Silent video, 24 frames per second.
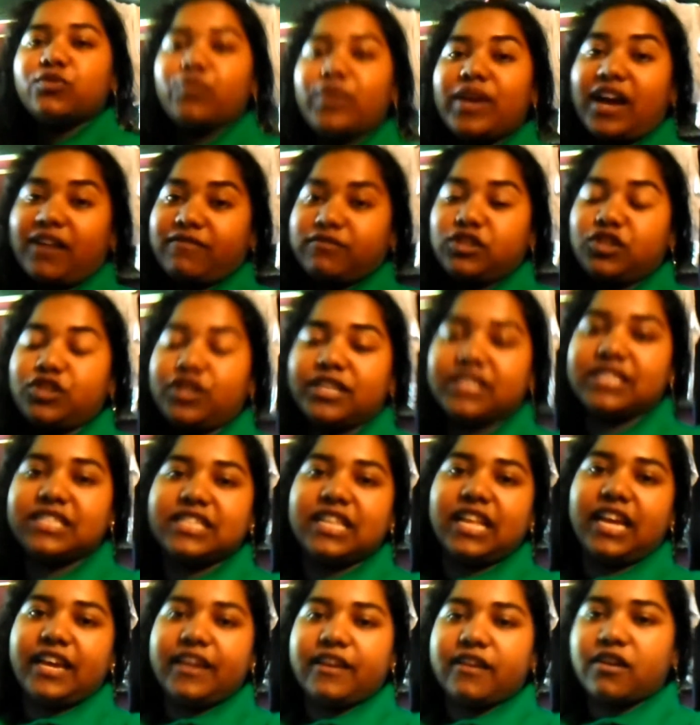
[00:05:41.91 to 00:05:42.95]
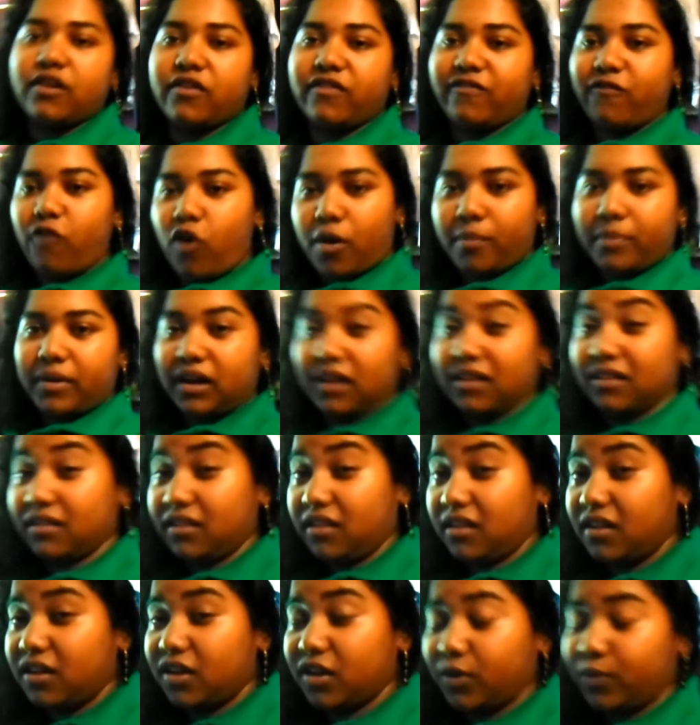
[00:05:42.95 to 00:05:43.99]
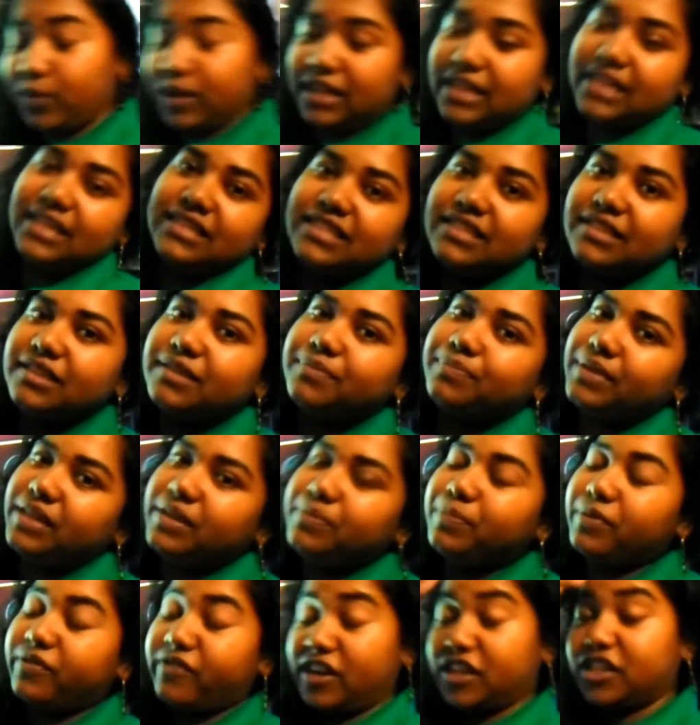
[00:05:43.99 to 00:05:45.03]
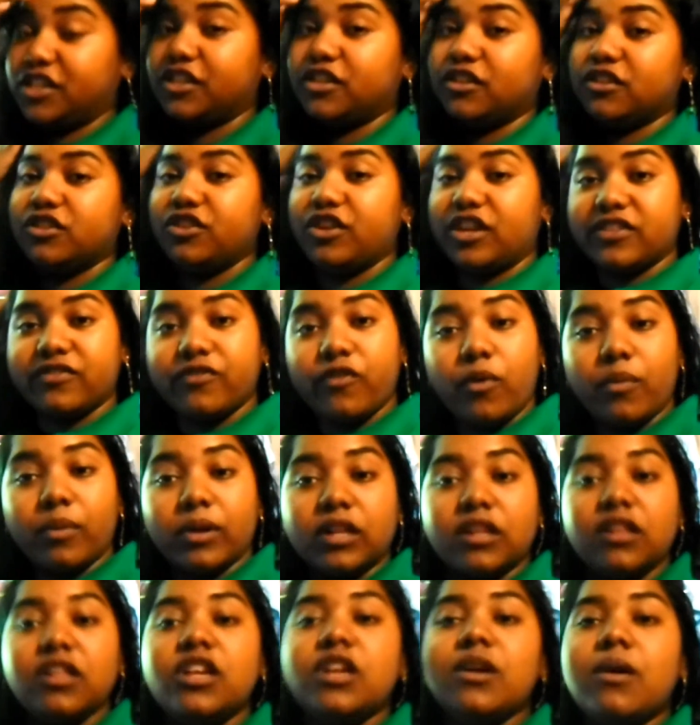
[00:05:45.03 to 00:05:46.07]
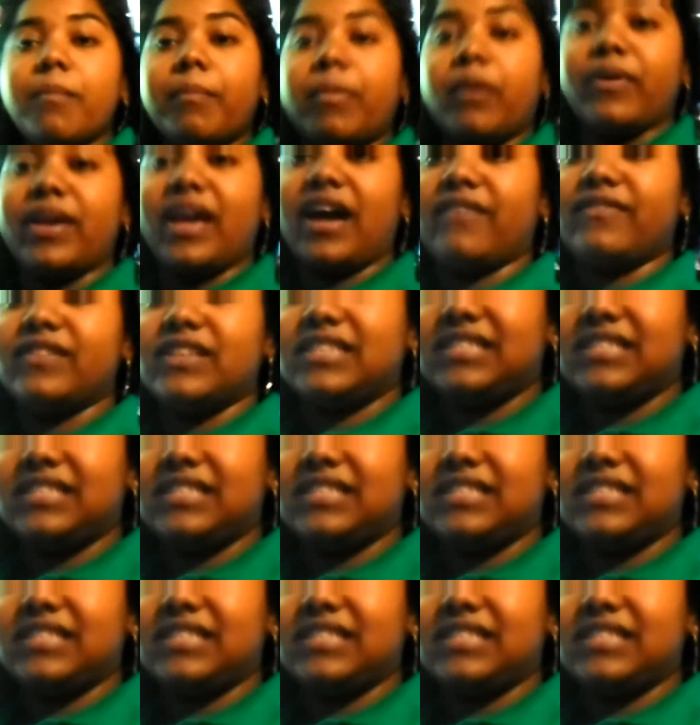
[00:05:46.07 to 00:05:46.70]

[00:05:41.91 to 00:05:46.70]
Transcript: we have to dress like formal. We need to be professional, dress formal, but we have this